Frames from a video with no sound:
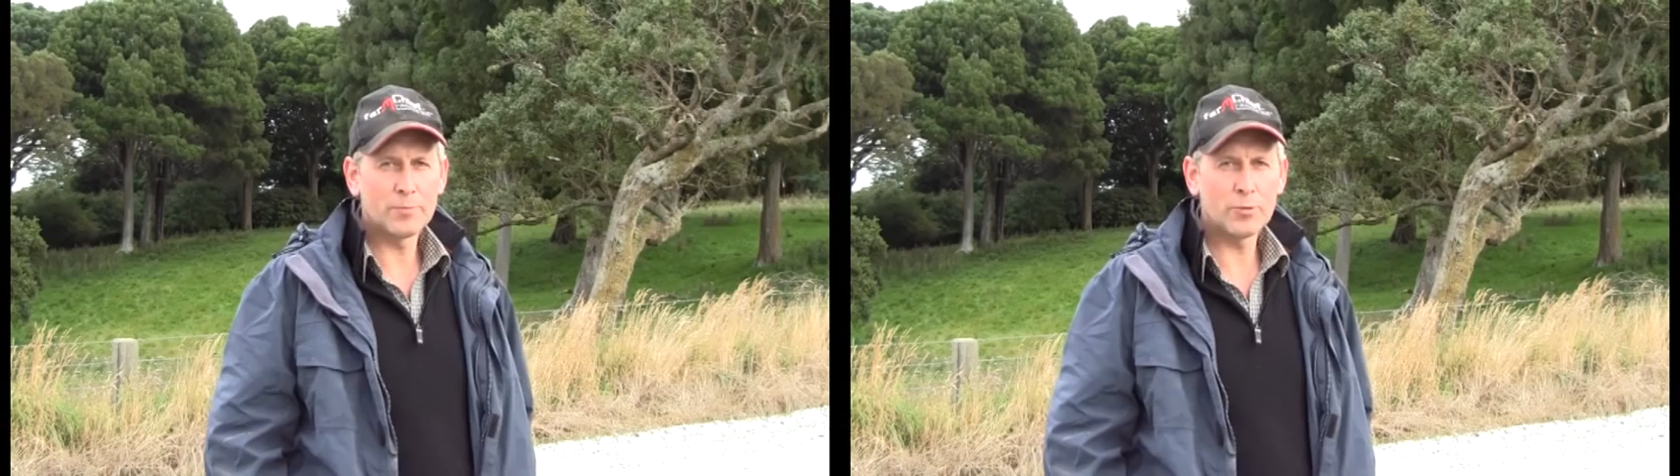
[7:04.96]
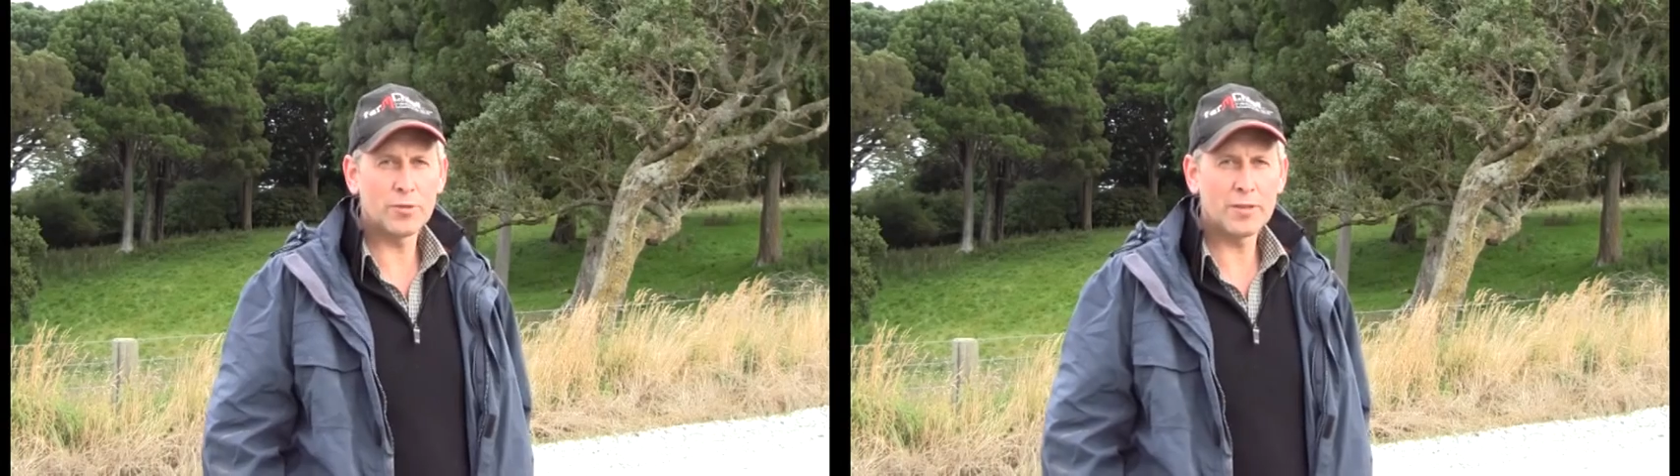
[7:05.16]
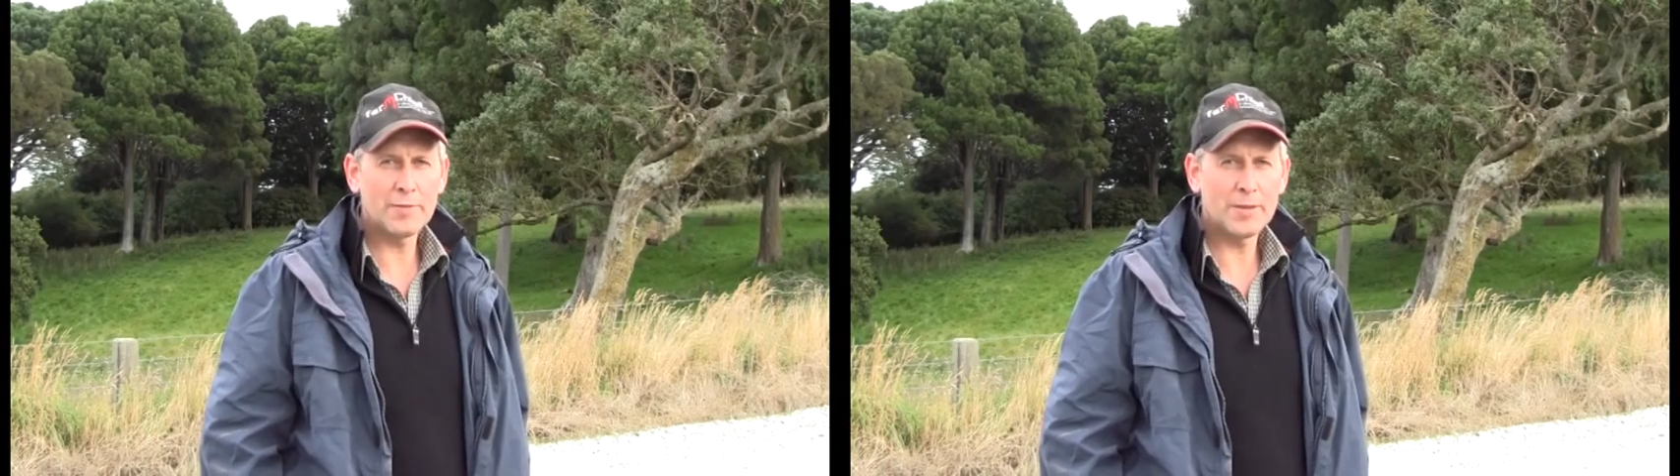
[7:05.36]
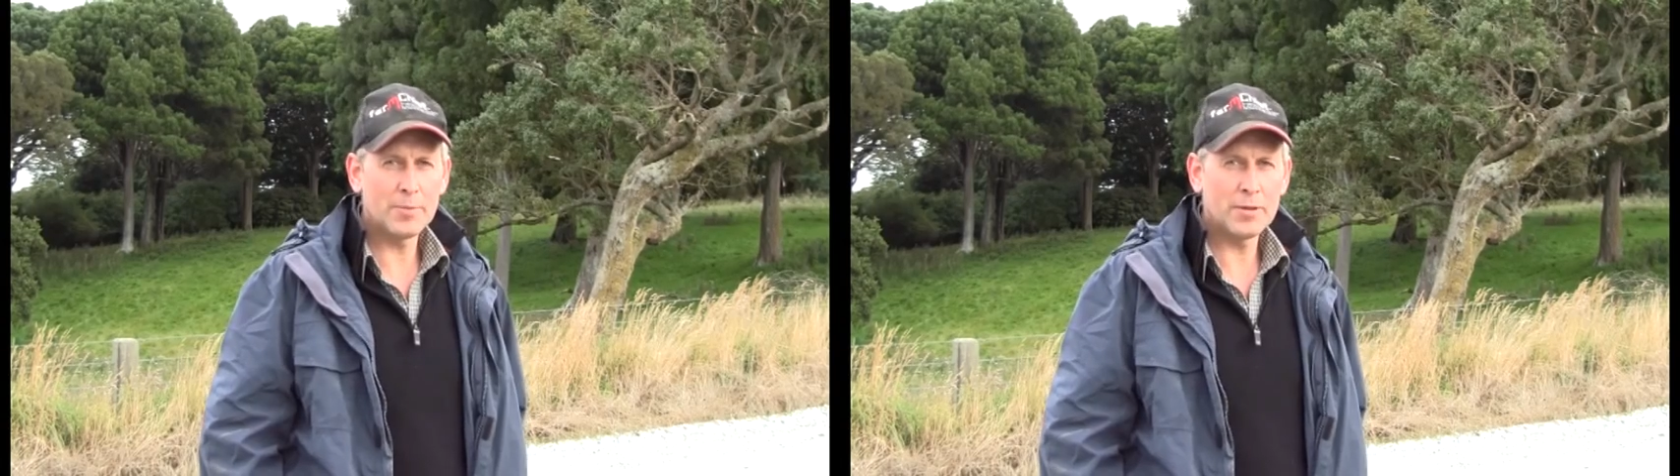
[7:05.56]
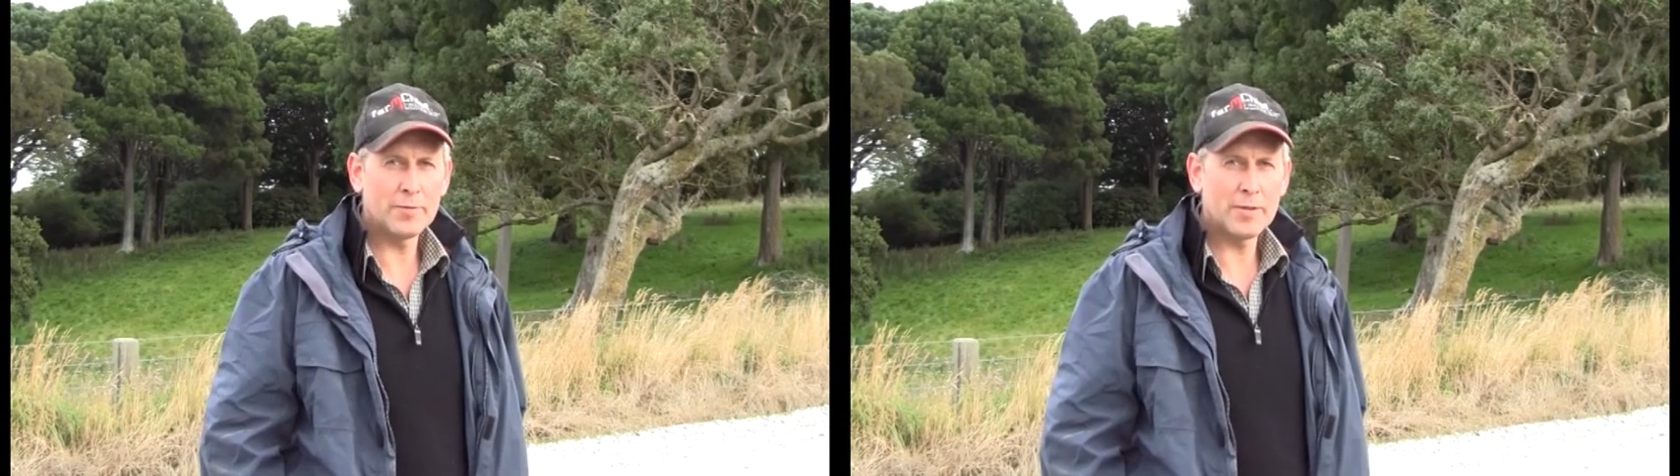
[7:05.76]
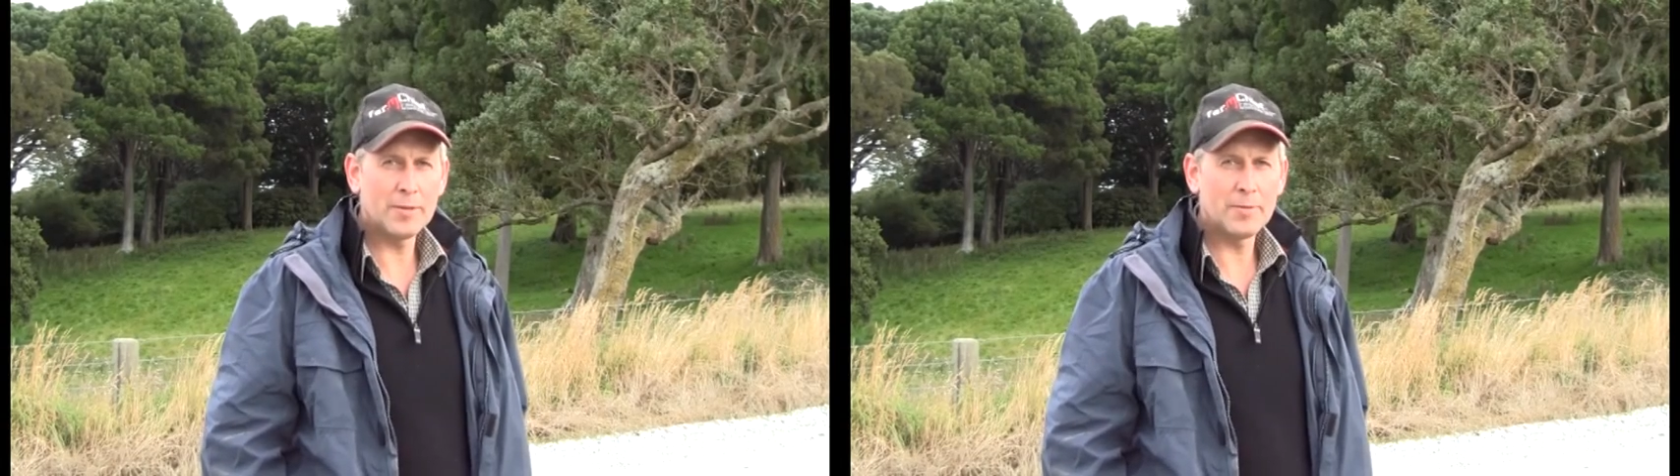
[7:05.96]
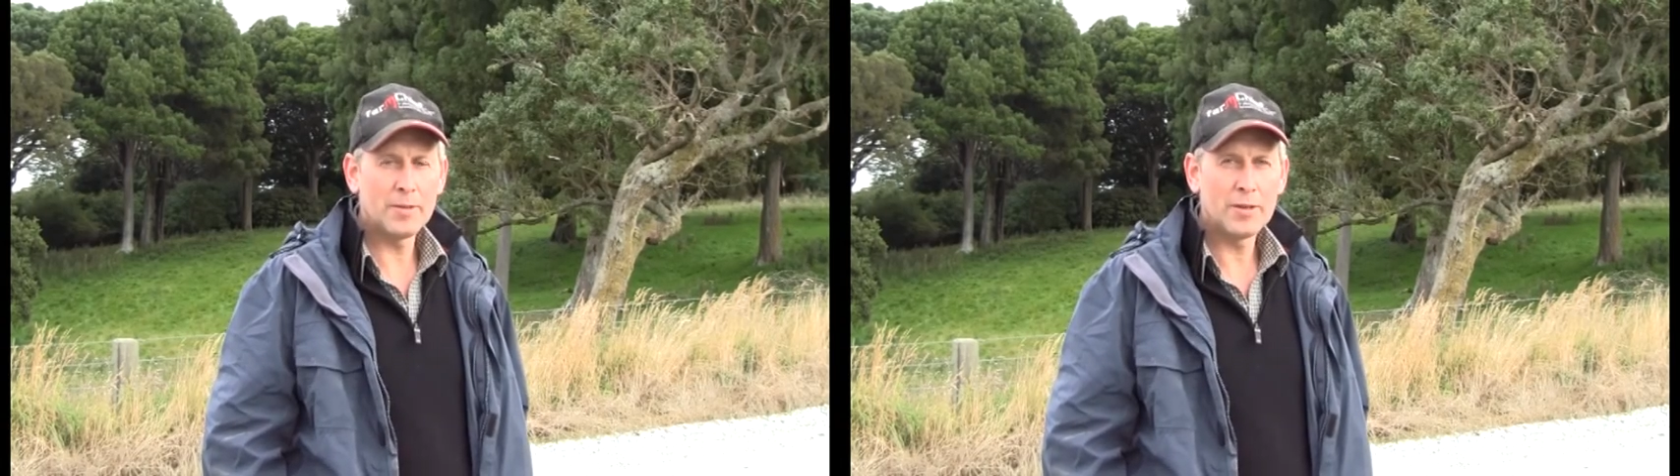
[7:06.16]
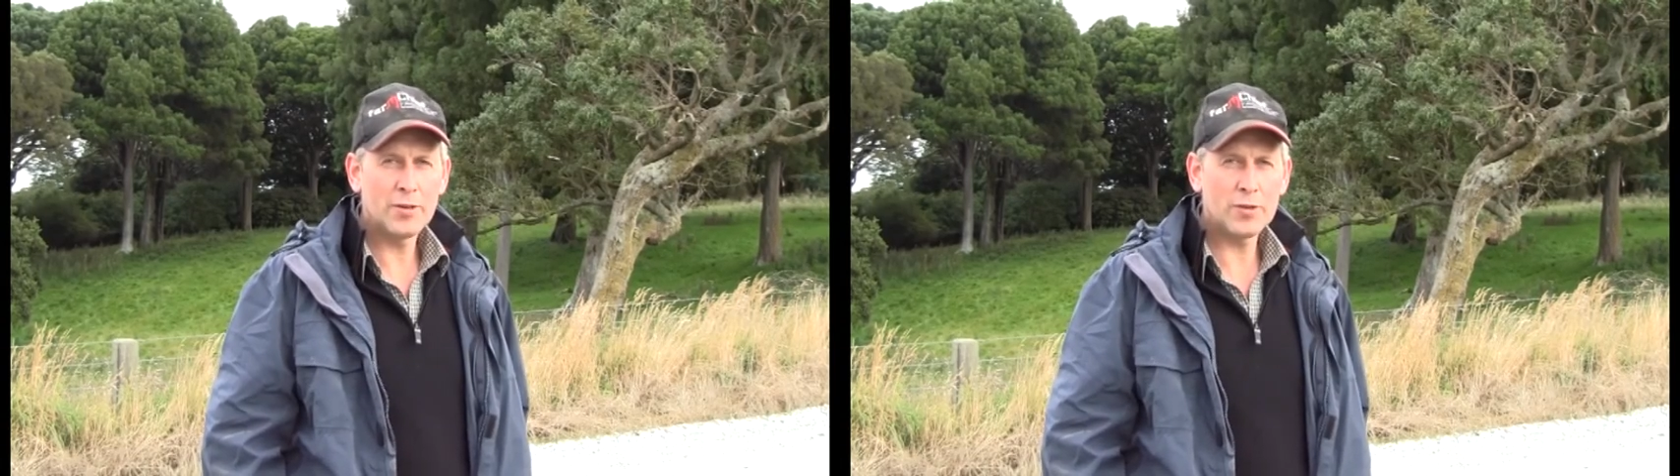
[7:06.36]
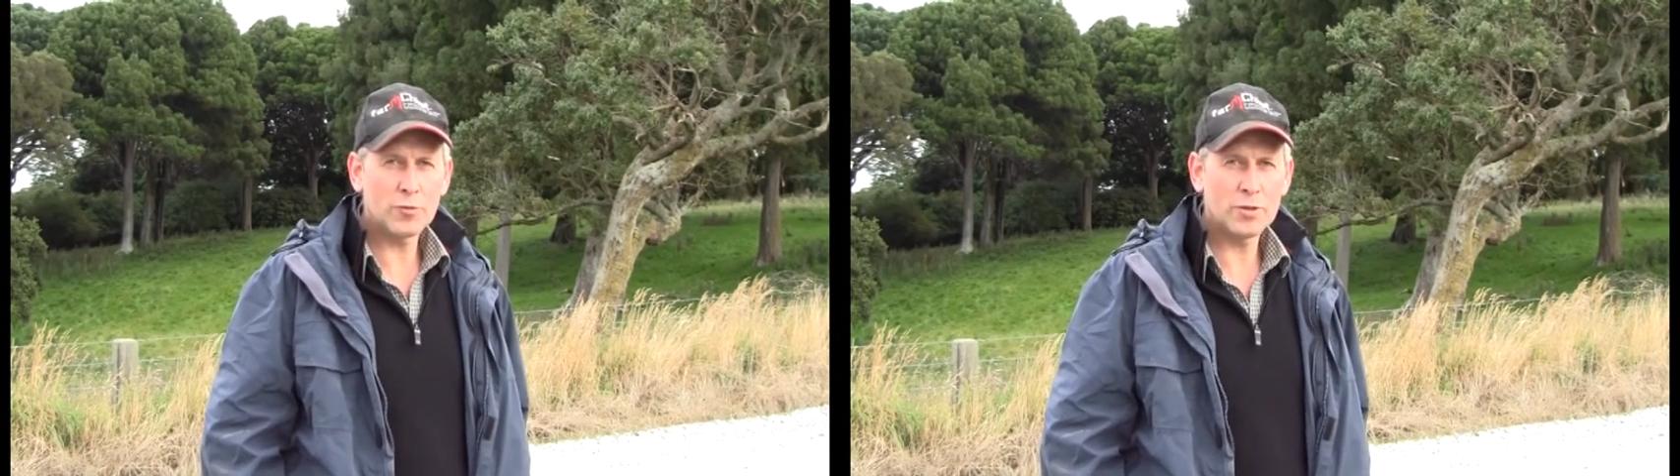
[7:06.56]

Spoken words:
good to have that bit of natural